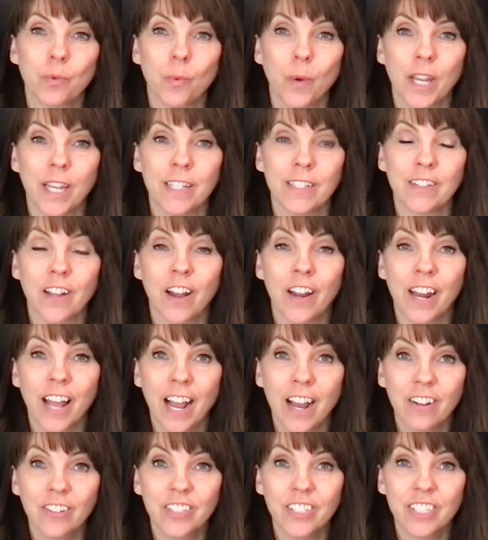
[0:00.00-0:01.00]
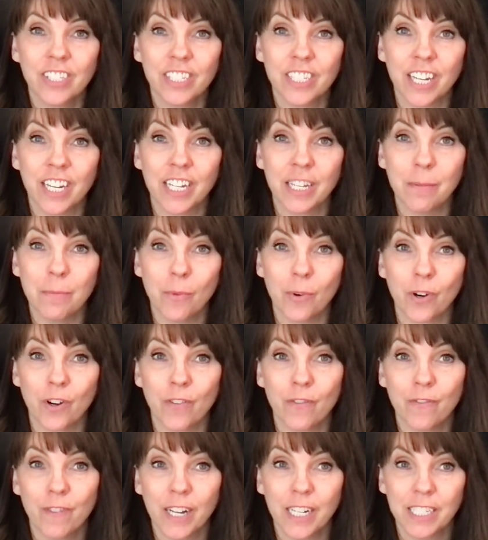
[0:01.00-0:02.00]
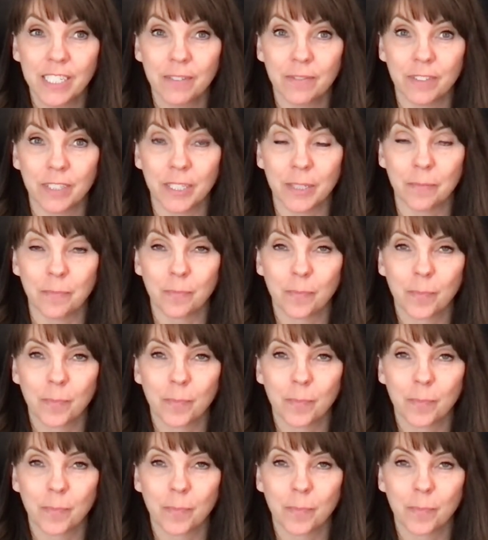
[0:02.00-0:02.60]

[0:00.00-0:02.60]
ways on how to study more effectively.